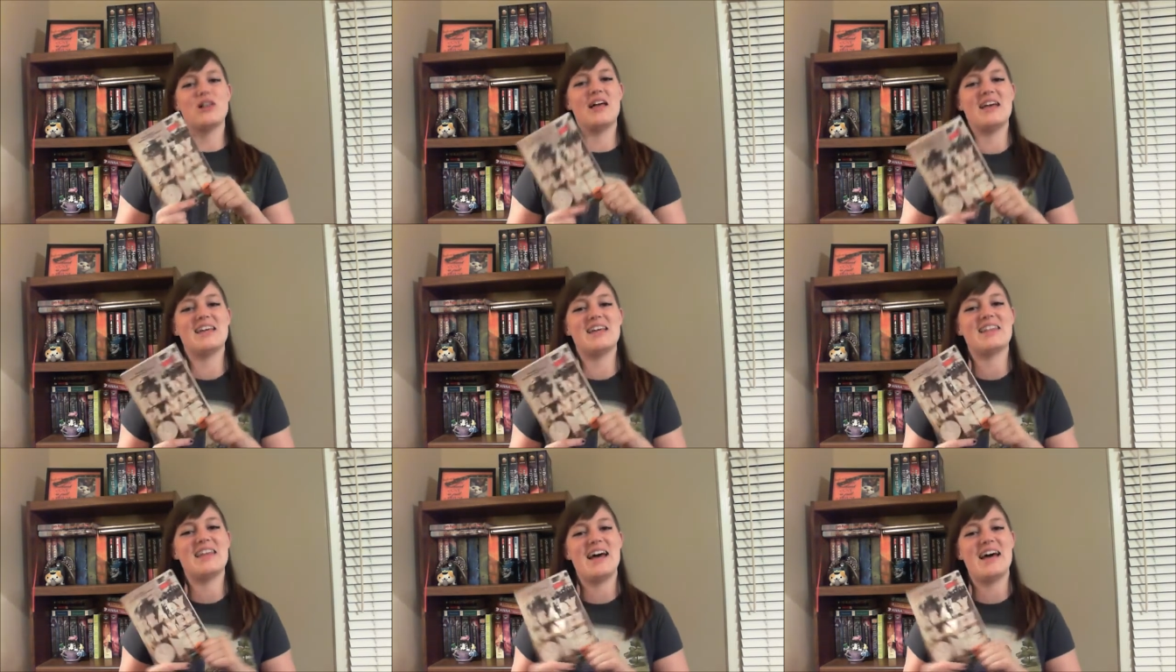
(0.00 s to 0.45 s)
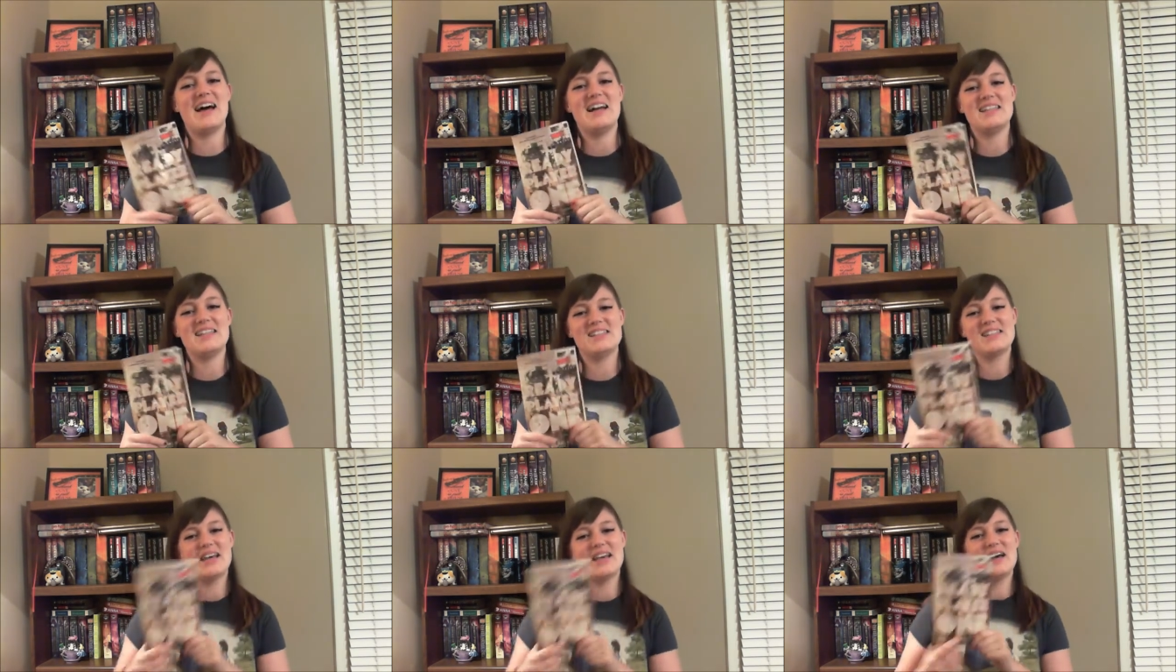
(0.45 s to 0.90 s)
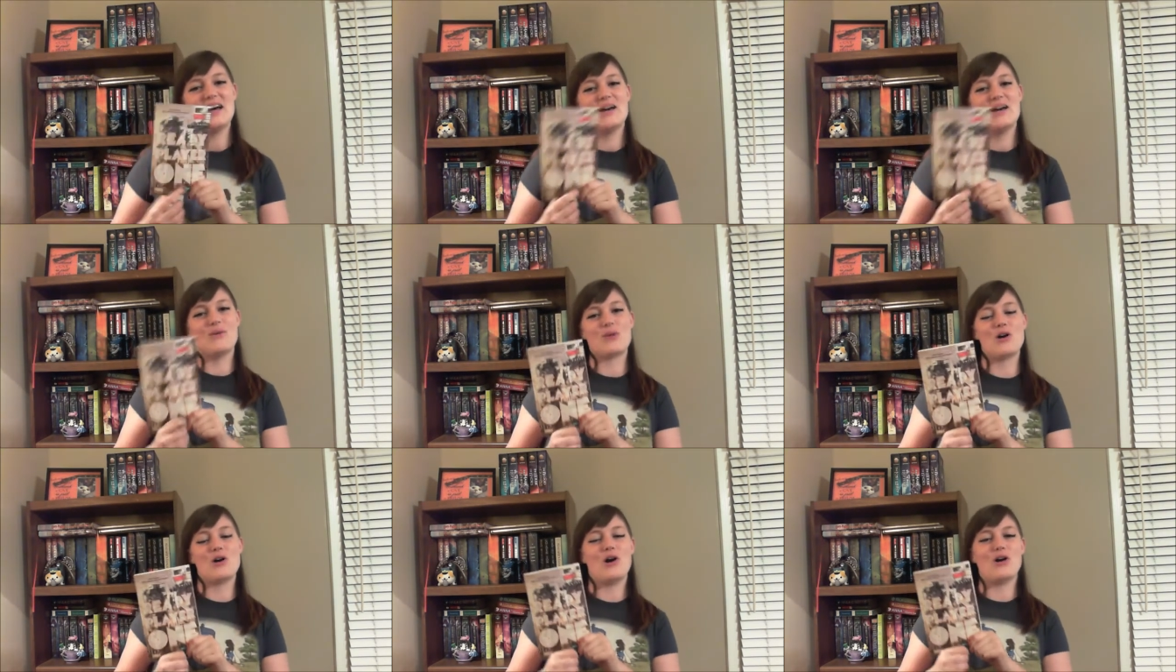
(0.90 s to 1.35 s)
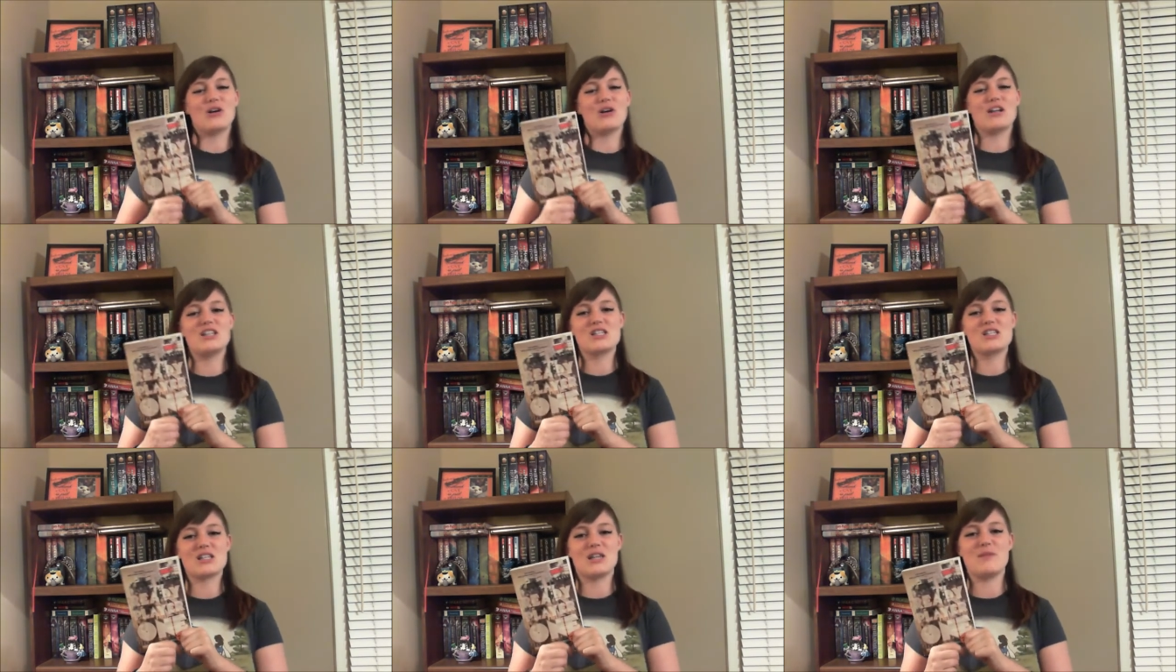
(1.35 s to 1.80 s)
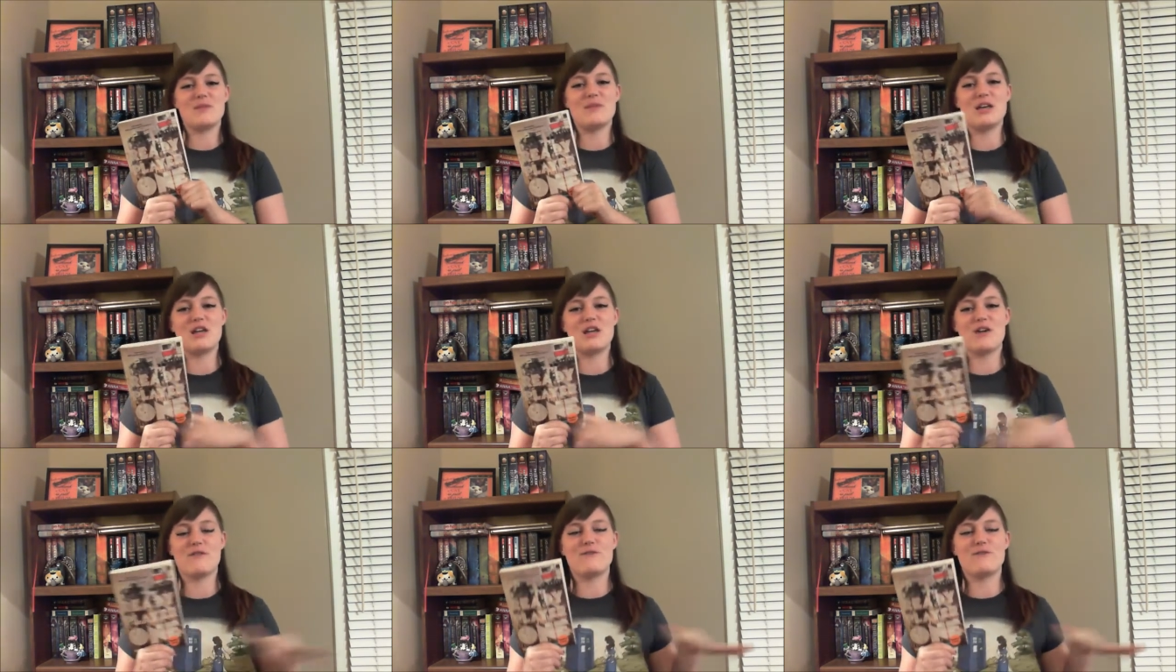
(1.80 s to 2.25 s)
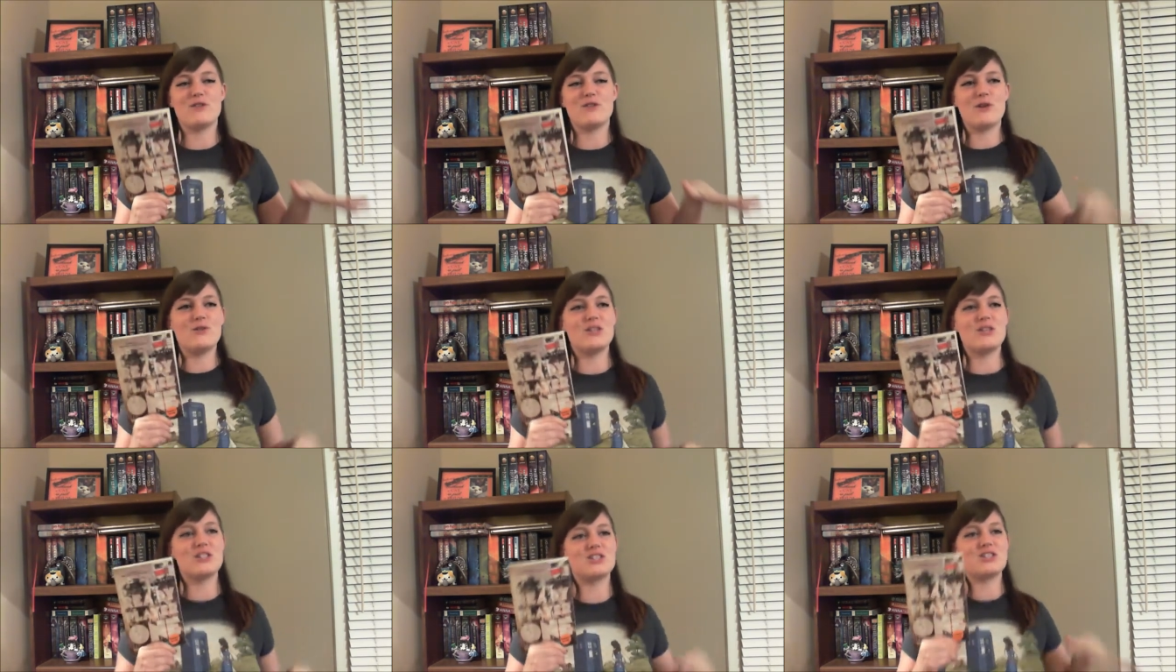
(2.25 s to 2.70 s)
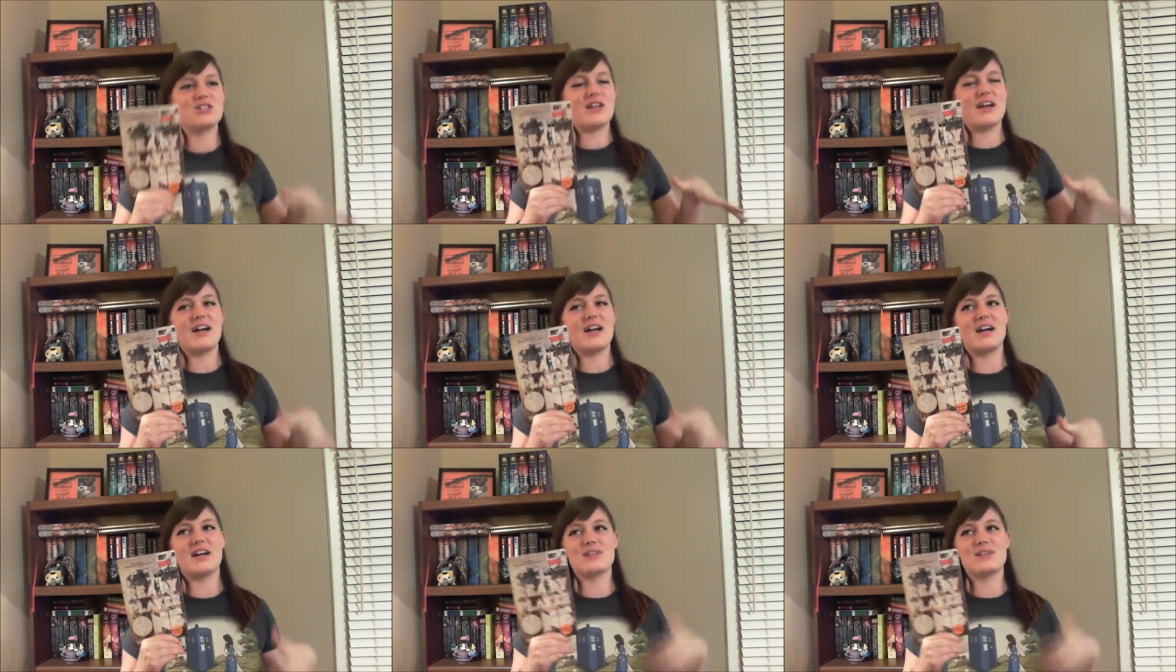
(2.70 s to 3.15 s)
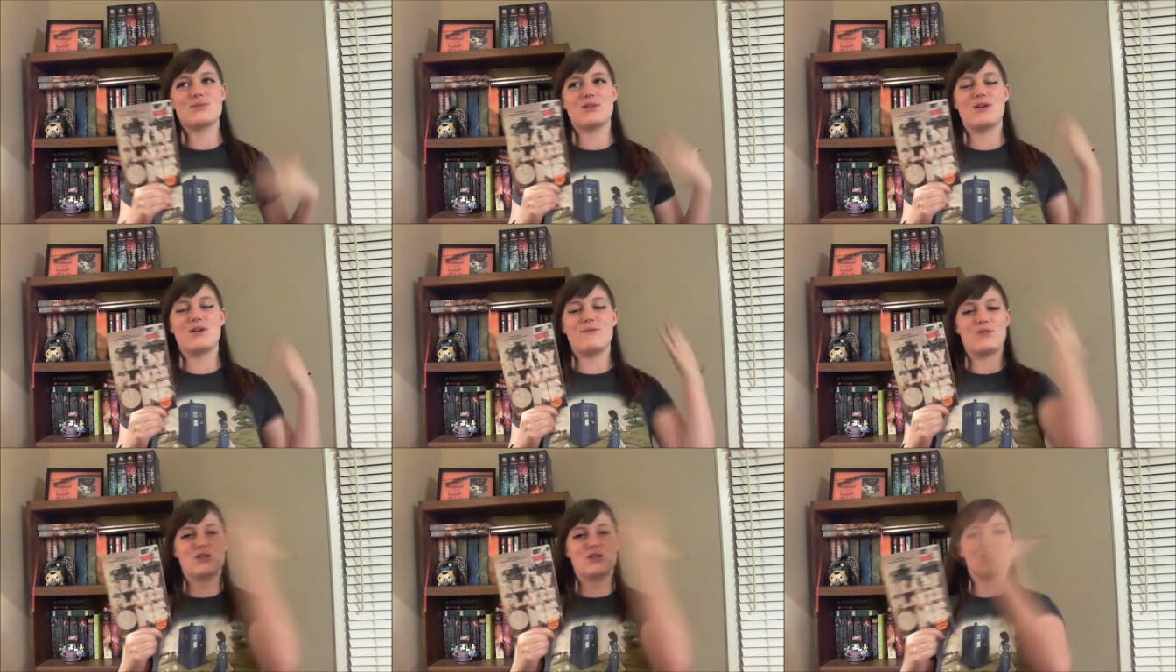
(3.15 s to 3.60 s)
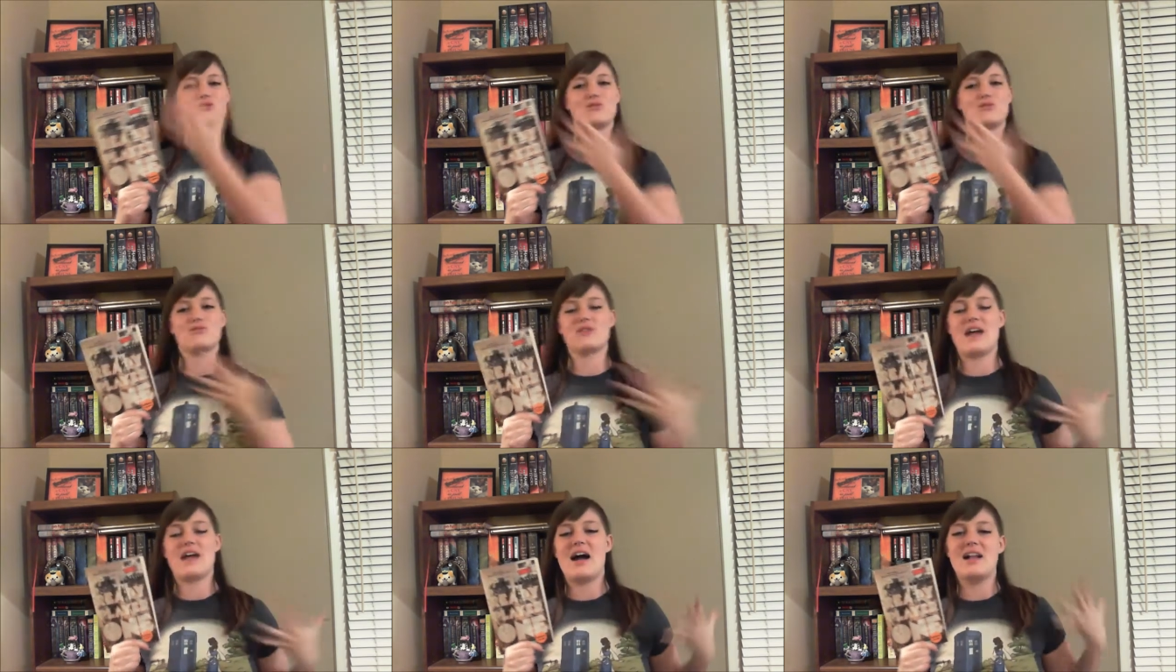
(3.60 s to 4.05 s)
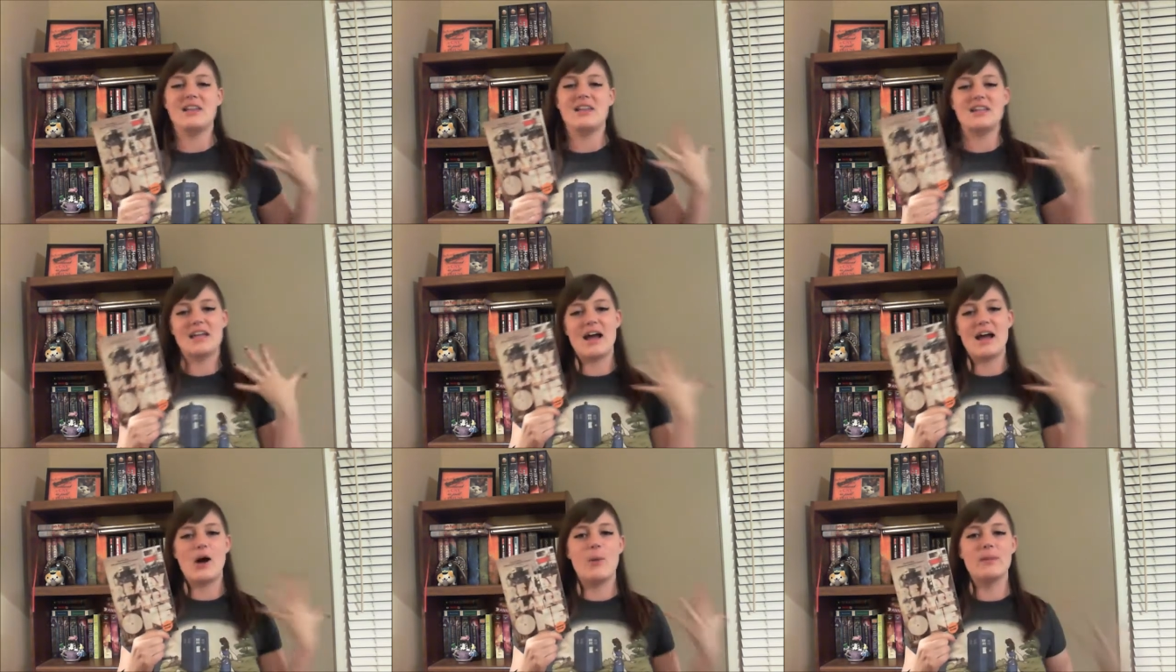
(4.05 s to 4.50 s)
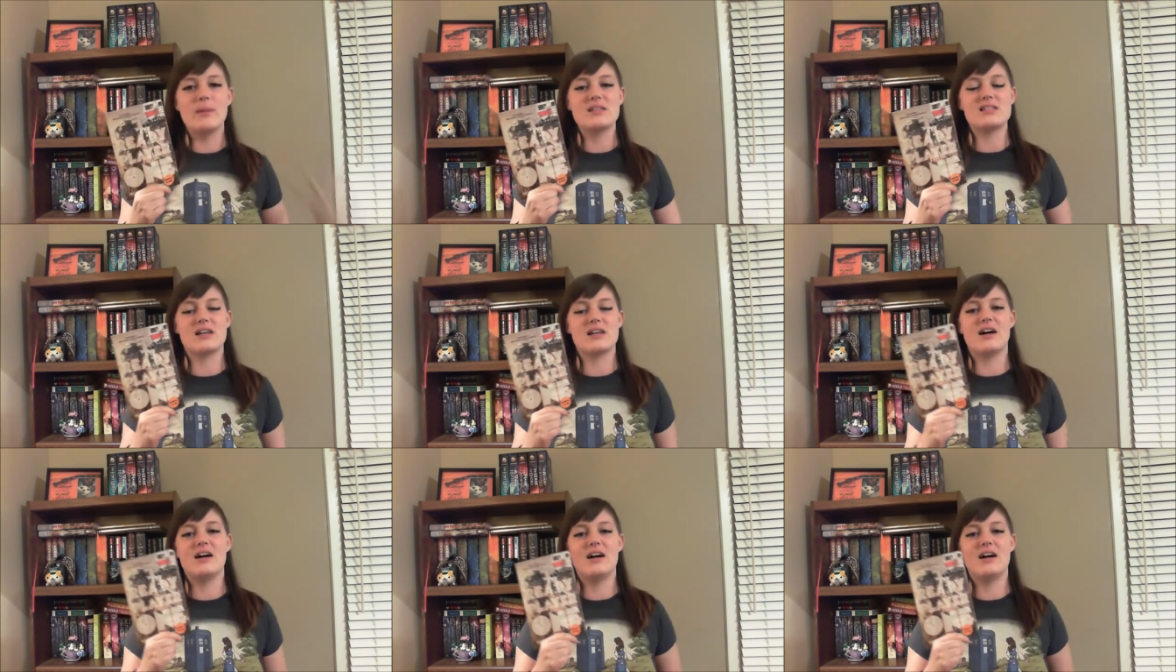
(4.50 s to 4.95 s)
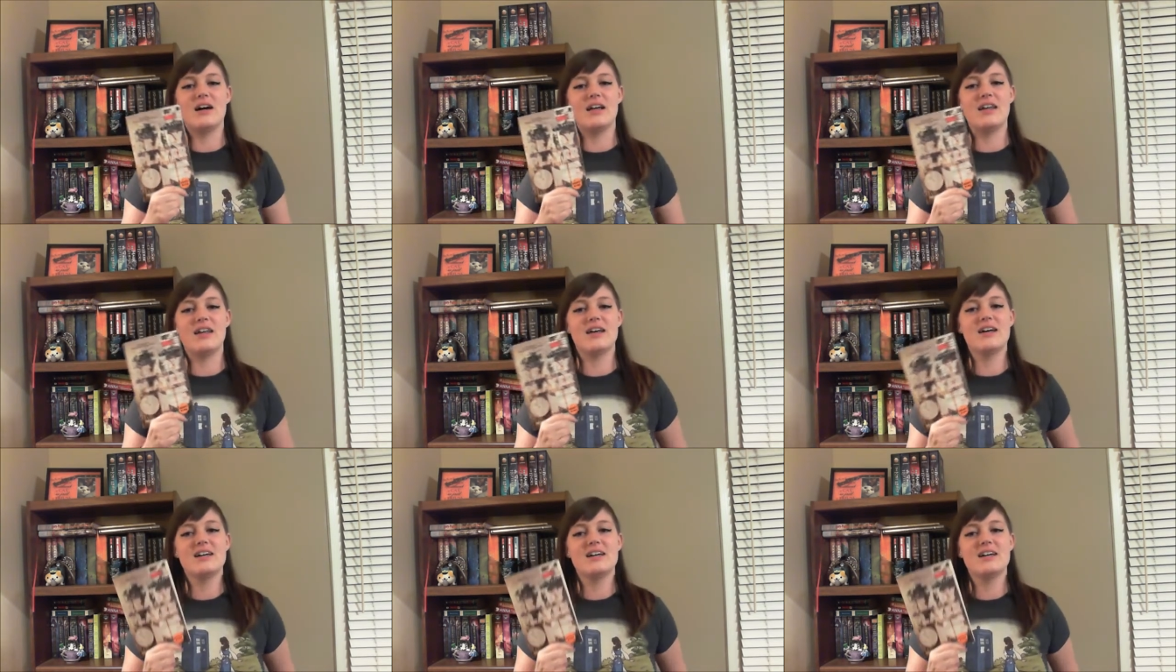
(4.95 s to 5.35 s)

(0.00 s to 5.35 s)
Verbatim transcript: like that. We're all just going to be in our floating chairs with our virtual reality helmets on.